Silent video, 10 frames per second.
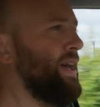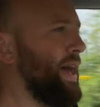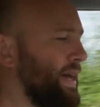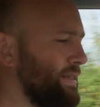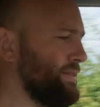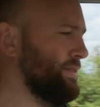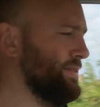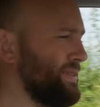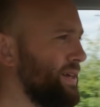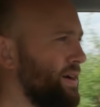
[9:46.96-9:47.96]

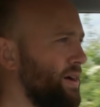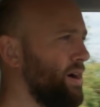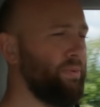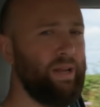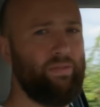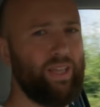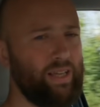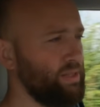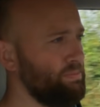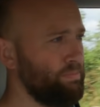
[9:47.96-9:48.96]
And I would have
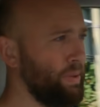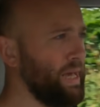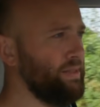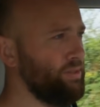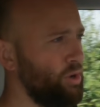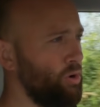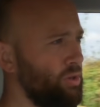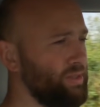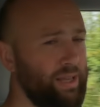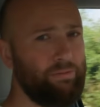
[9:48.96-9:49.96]
this based
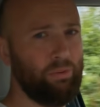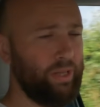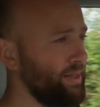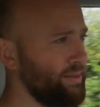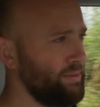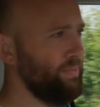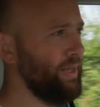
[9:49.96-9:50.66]
on several things.